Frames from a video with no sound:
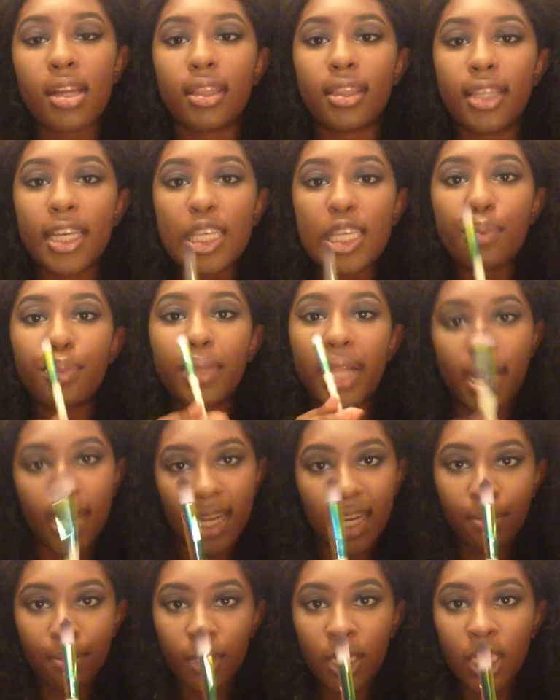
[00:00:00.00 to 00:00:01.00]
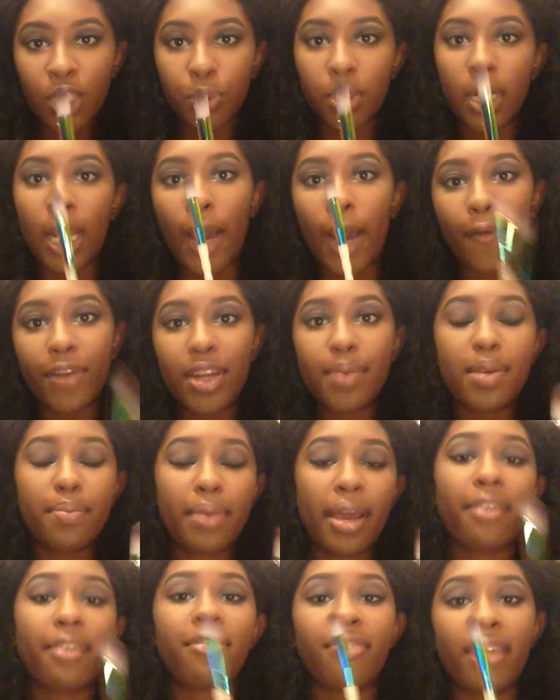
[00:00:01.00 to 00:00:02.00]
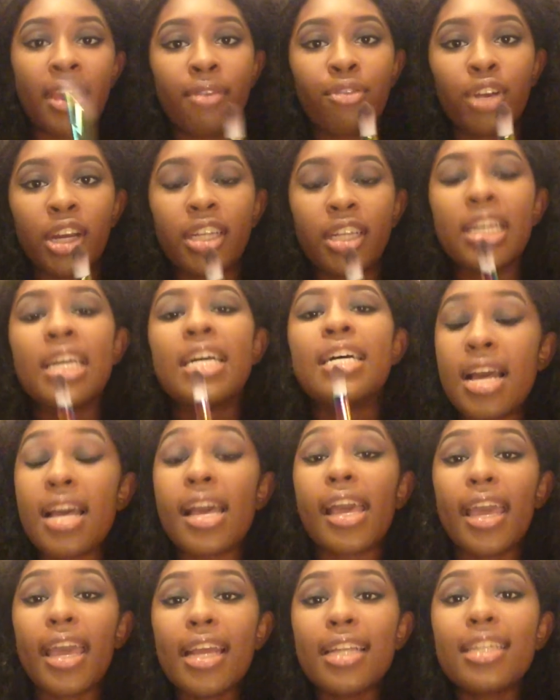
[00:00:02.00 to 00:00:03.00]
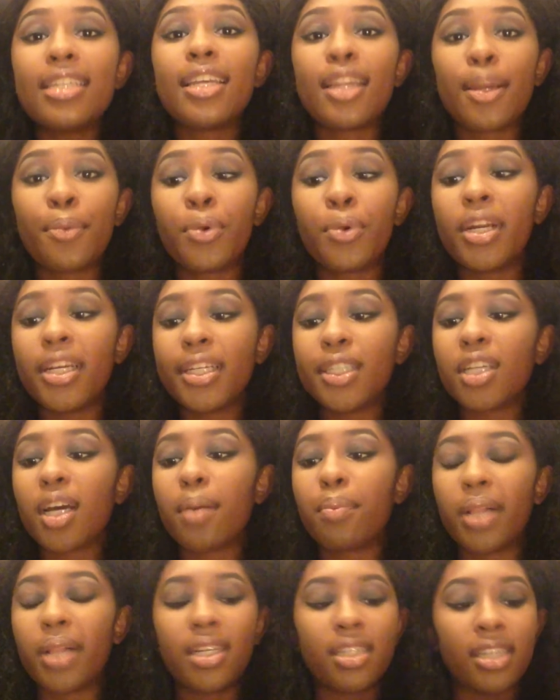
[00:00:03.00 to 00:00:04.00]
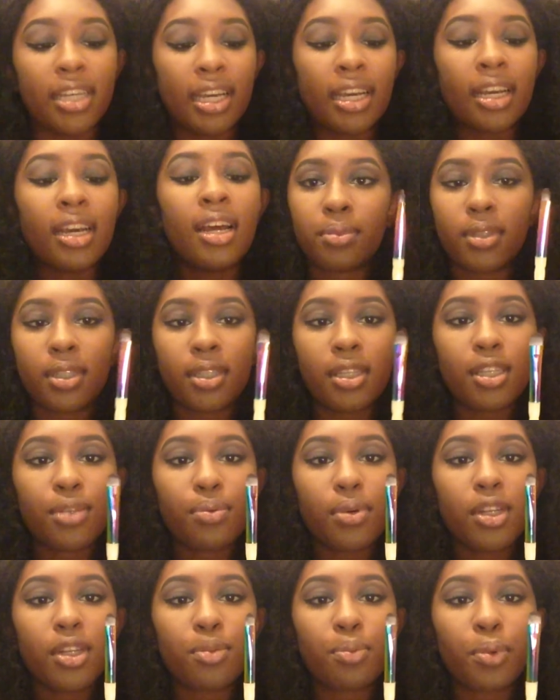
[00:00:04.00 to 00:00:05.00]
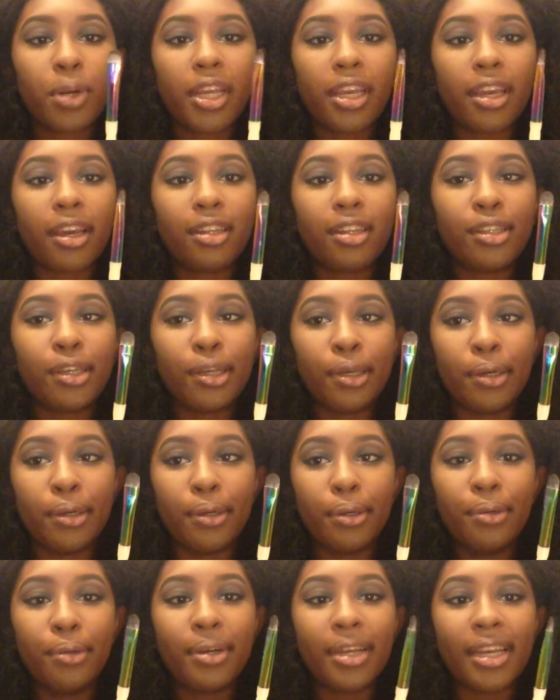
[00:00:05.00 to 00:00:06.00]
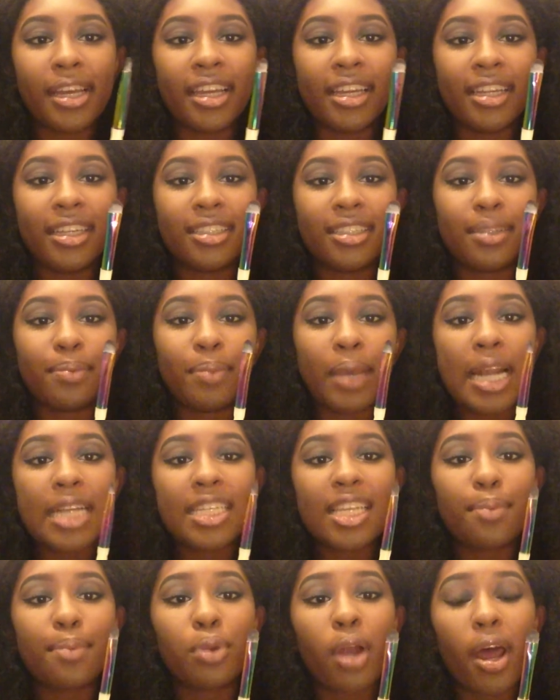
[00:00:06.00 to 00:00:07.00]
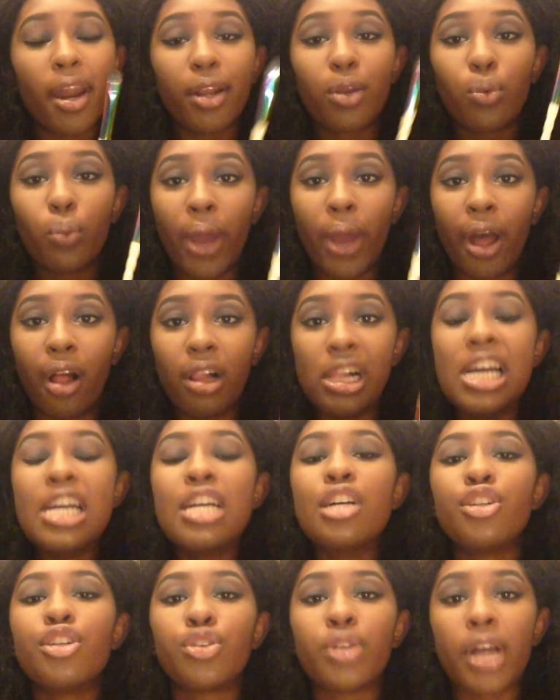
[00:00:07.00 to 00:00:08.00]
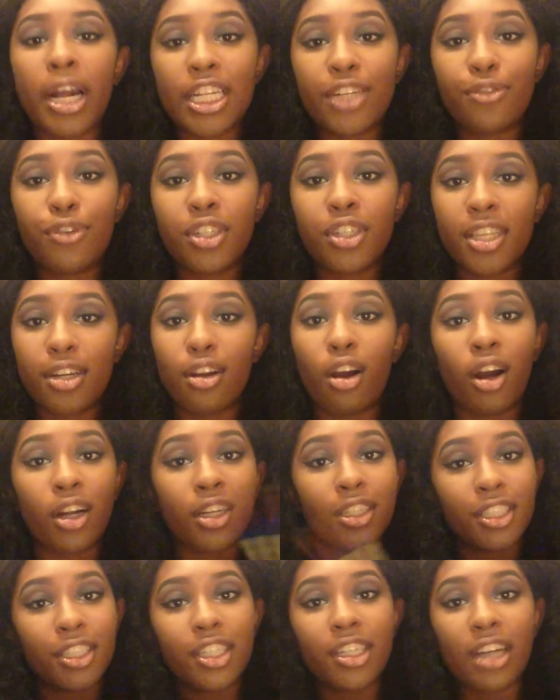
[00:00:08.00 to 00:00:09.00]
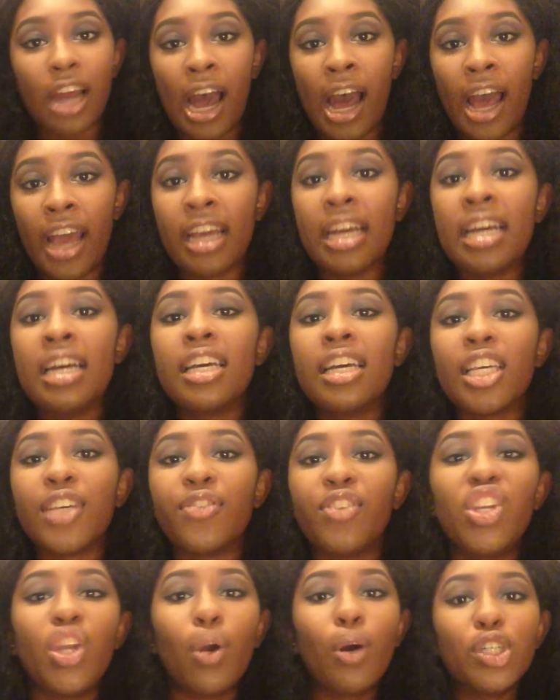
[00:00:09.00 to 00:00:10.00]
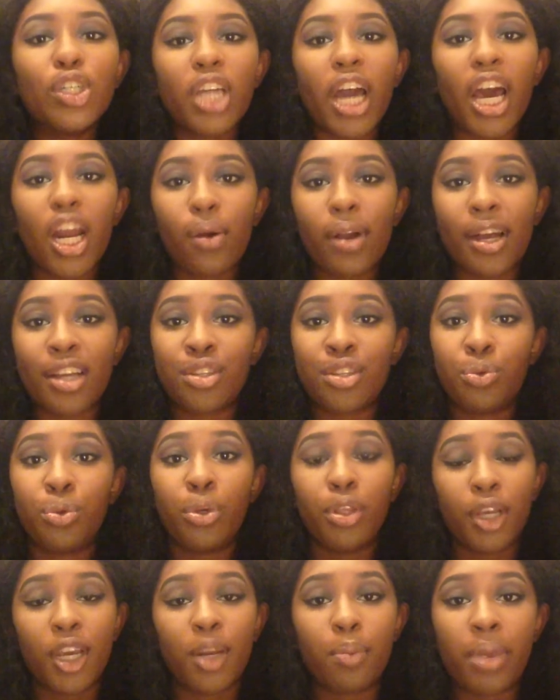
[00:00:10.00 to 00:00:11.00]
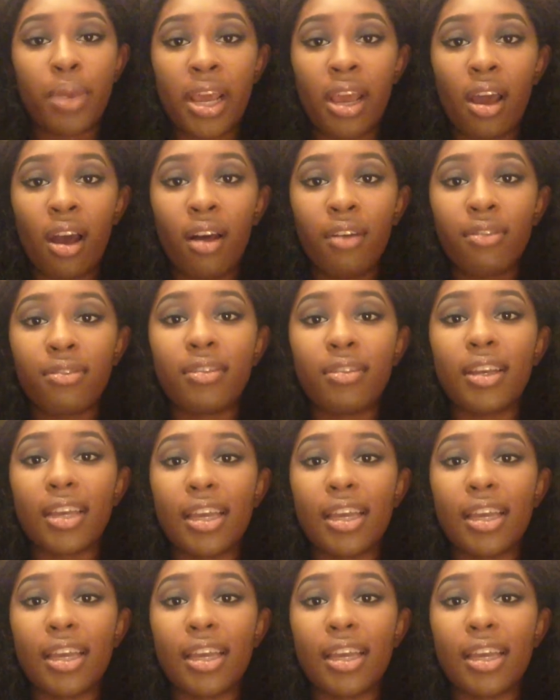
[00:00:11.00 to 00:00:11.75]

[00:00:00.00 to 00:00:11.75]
This blending brush would have to be my favorite. It did a pretty good job blending. This one is pretty good too. It picks up product well, transfers it onto your eye. If you know a shadow has really good payoff,